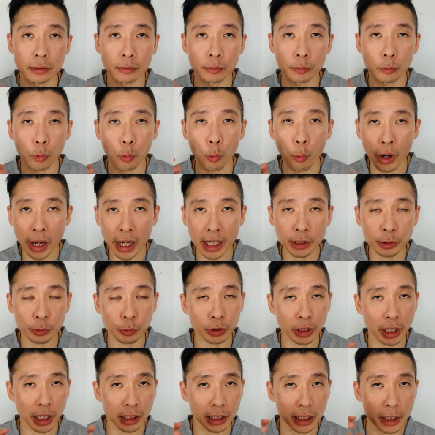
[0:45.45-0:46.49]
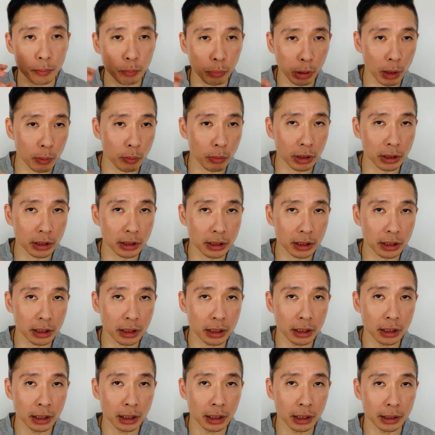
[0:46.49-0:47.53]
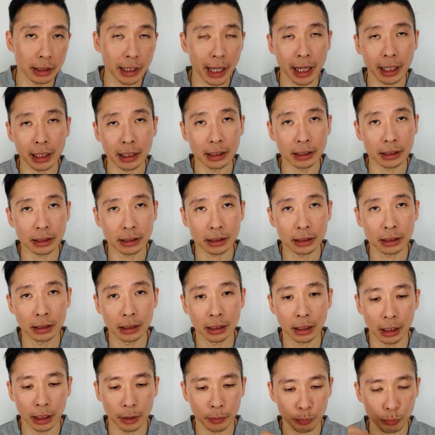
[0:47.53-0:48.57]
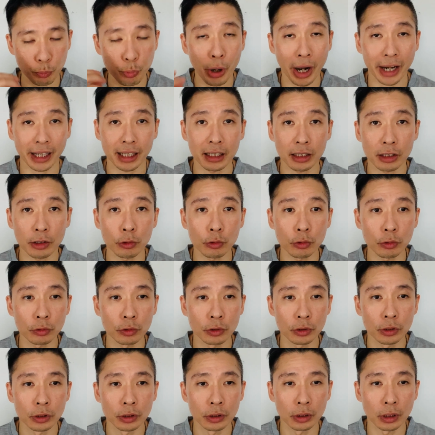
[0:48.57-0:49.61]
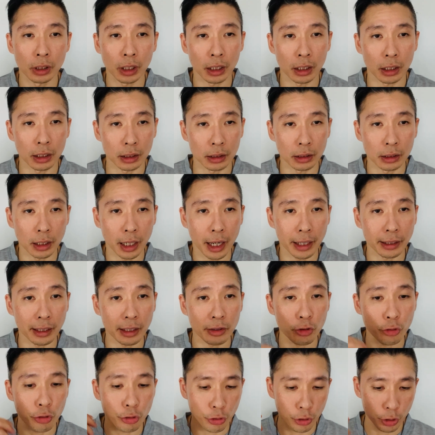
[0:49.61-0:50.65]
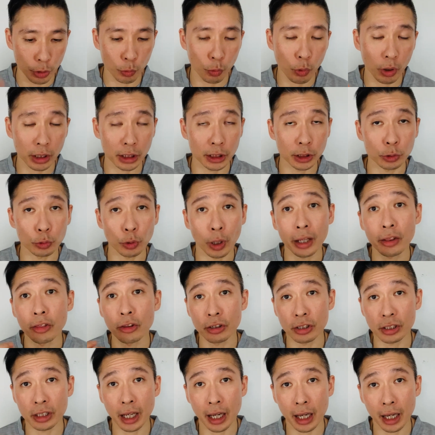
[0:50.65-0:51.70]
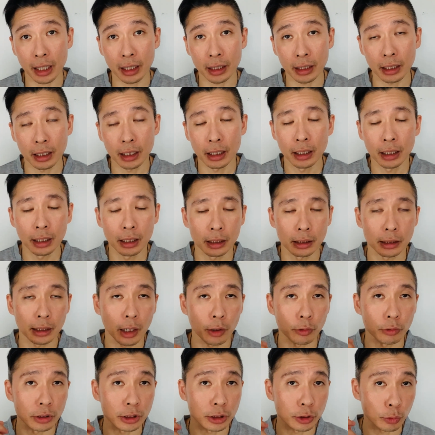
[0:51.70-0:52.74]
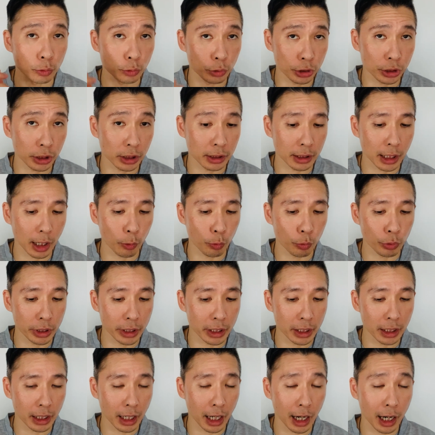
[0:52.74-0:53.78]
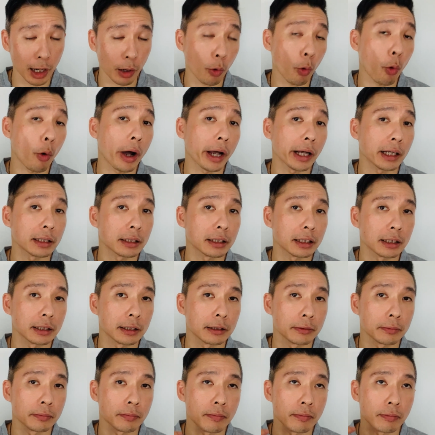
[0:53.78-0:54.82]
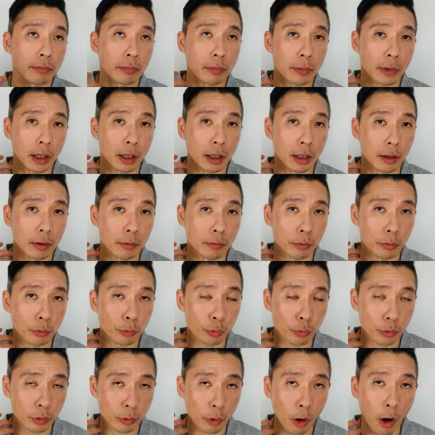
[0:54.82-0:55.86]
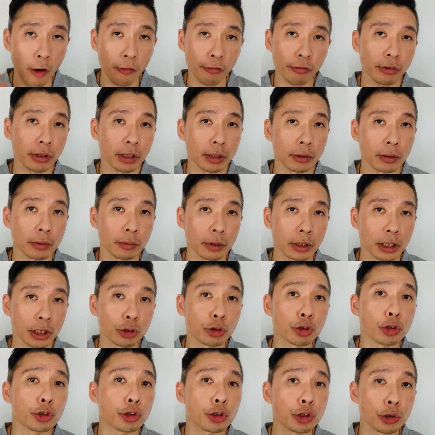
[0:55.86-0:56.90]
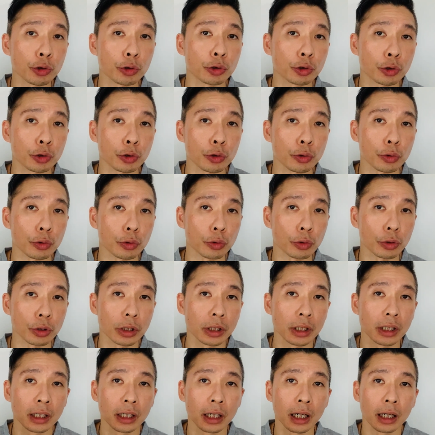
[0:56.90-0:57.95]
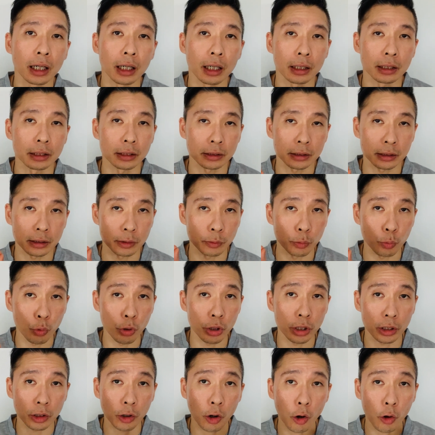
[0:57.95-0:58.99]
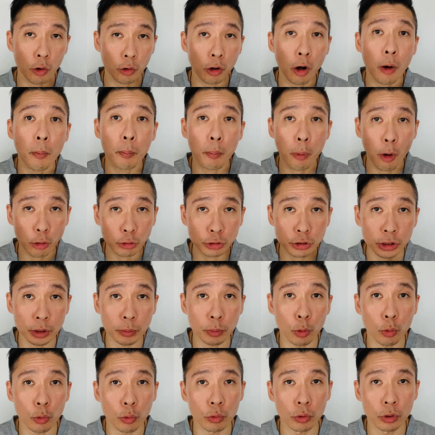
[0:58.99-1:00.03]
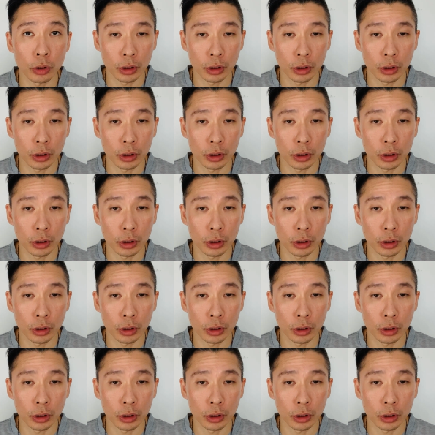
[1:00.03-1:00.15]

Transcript: ways we can implement that is practical. And then the third one is to understand now the solution that we are quite uh, often introduced to is the word called compostable,